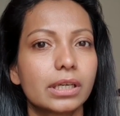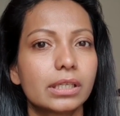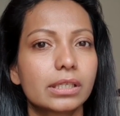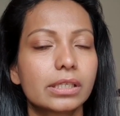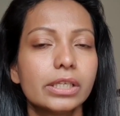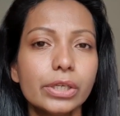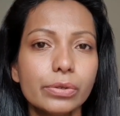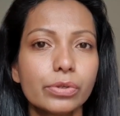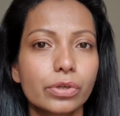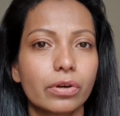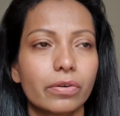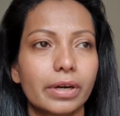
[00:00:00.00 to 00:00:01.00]
It's nude
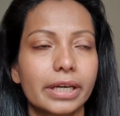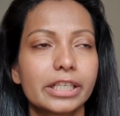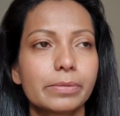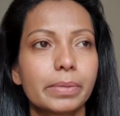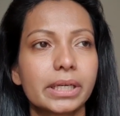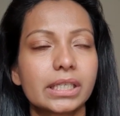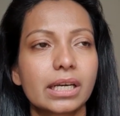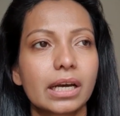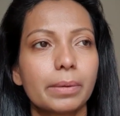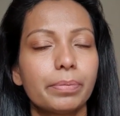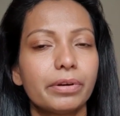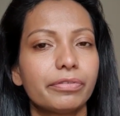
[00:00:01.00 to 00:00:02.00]
all right, but
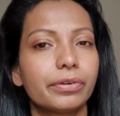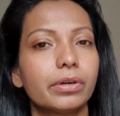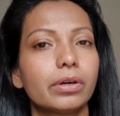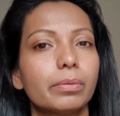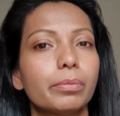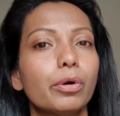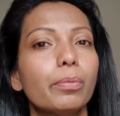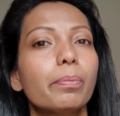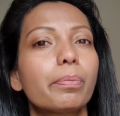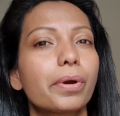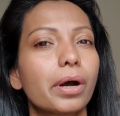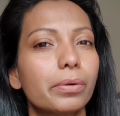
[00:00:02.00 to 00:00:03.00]
I prefer a more
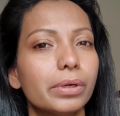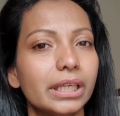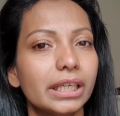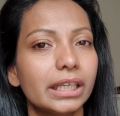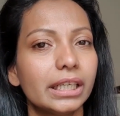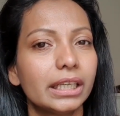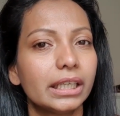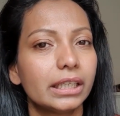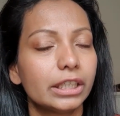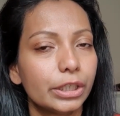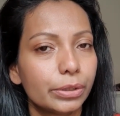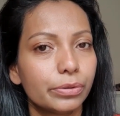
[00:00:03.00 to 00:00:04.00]
brownie
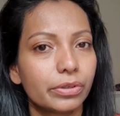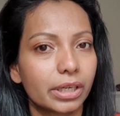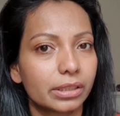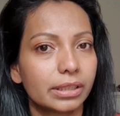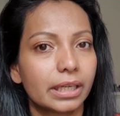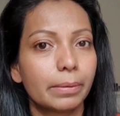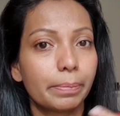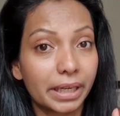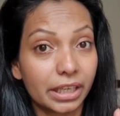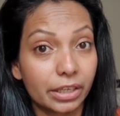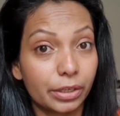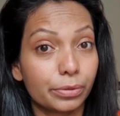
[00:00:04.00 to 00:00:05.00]
nude rather than a
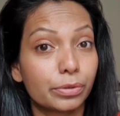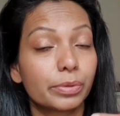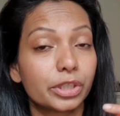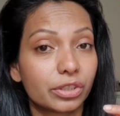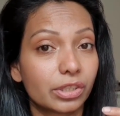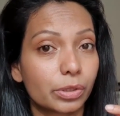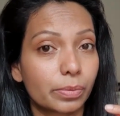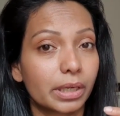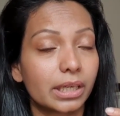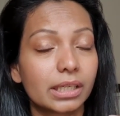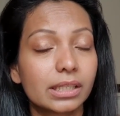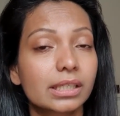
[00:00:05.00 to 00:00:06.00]
pinky nude, which this
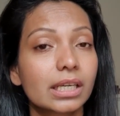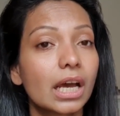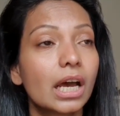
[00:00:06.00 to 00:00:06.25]
one is.